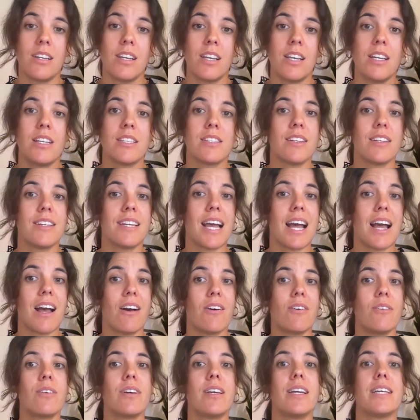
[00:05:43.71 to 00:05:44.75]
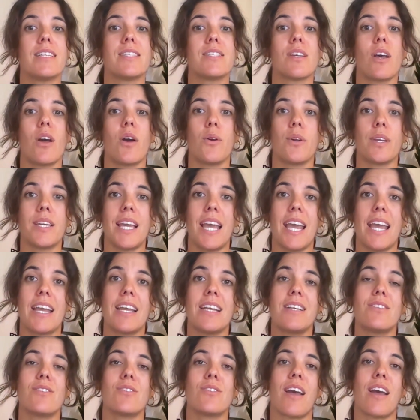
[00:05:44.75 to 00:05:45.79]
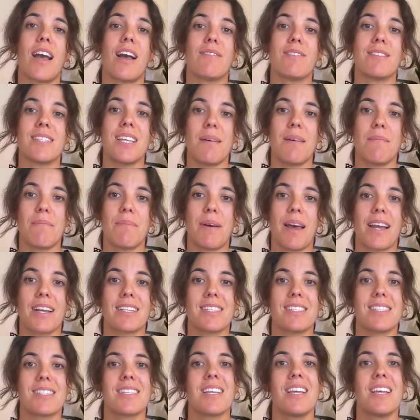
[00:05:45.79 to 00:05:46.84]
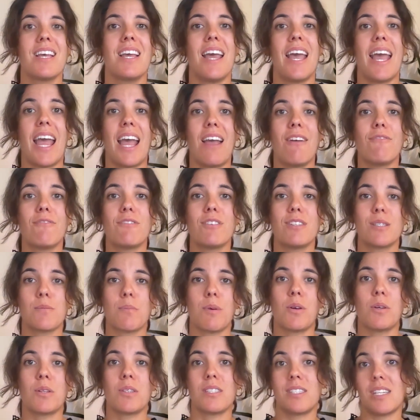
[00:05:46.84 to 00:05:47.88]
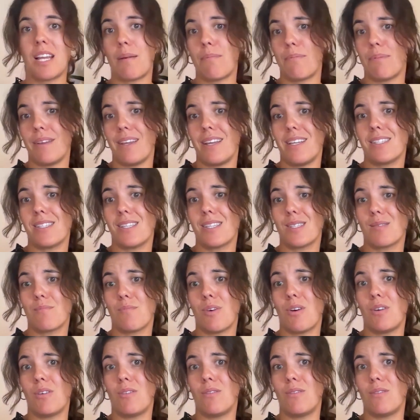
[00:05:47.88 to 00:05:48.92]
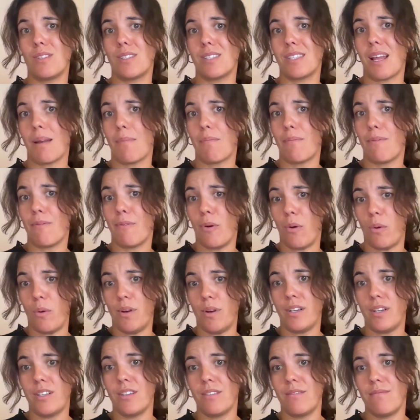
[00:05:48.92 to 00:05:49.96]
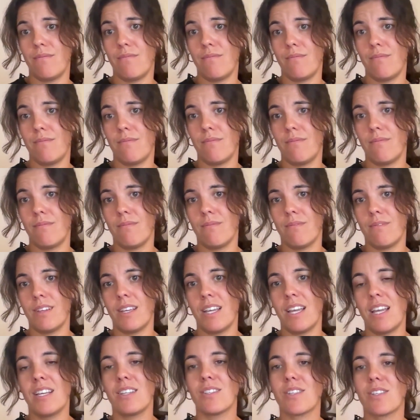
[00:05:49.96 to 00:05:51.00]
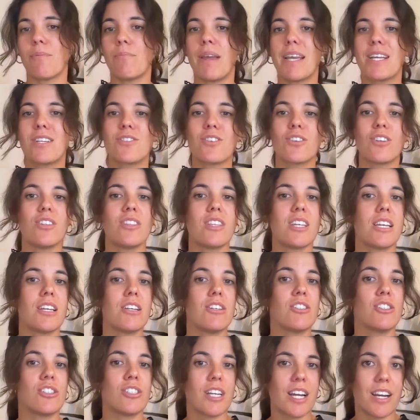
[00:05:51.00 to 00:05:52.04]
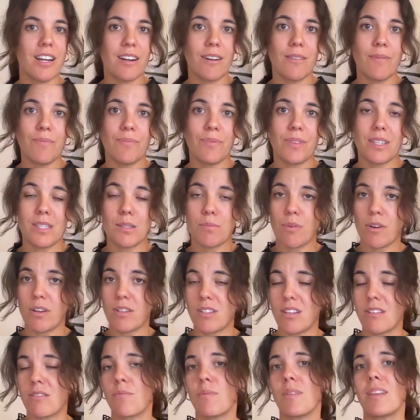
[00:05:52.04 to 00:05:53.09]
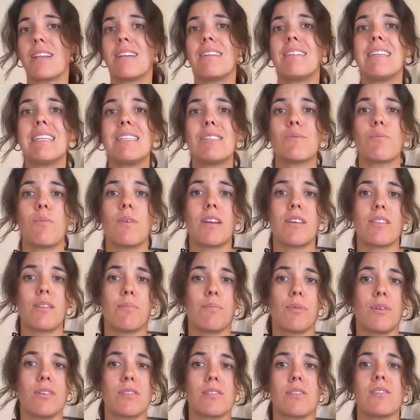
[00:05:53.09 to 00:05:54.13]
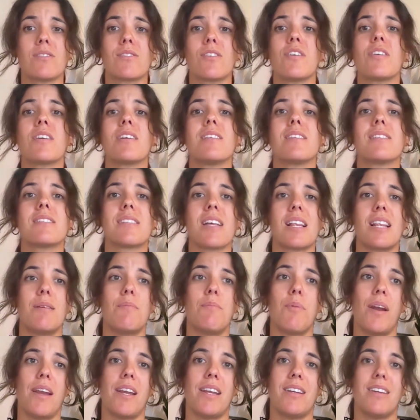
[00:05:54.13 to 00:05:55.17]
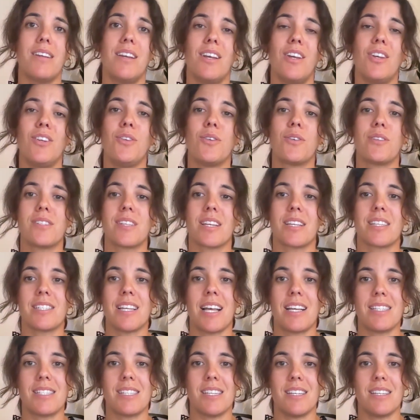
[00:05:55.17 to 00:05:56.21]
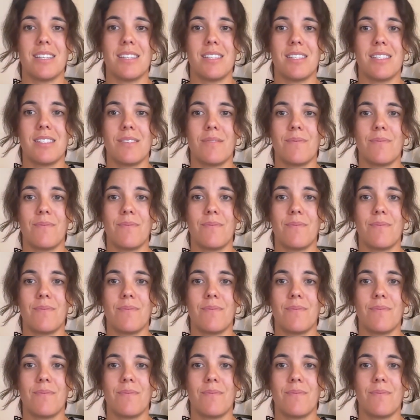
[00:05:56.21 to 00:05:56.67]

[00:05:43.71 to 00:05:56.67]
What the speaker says: So now it's okay to have setbacks. Every small step is a small step forward. So make sure that you share this process with at least one other person so you can celebrate your successes.